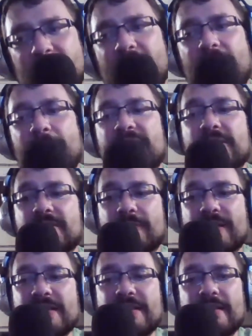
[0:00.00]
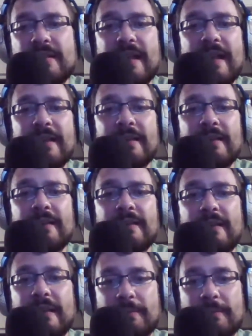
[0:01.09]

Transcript: Yeah, I mean, there's a reason that like